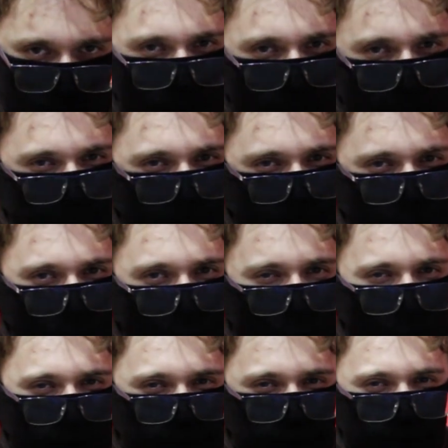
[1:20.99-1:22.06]
But
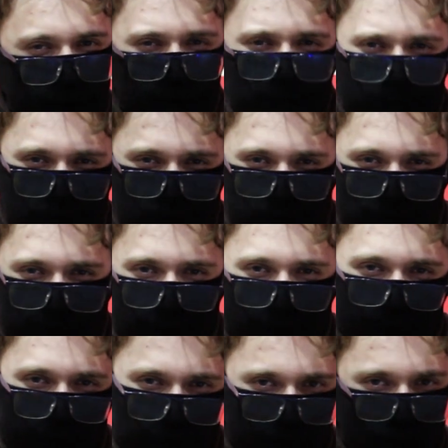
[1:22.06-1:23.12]
what is a
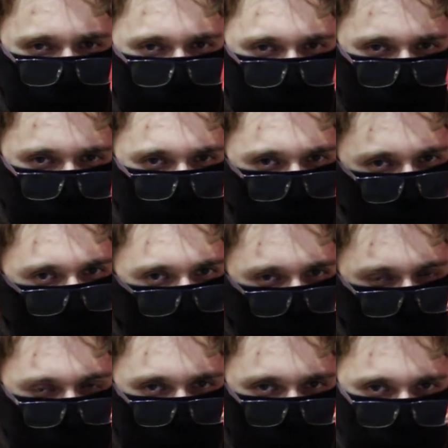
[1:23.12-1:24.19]
high-efficiency
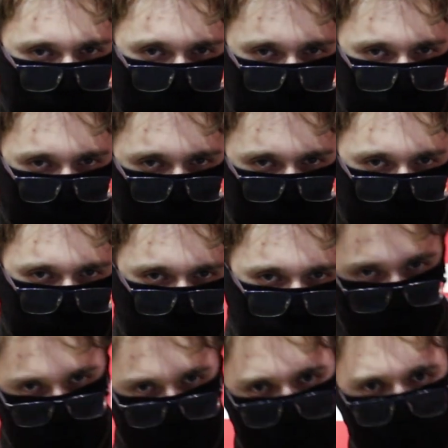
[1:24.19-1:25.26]
assault rifle?
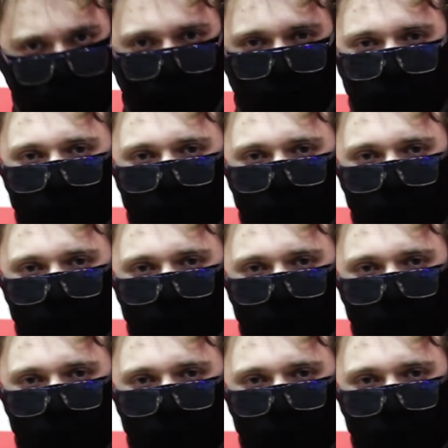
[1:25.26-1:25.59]
As we all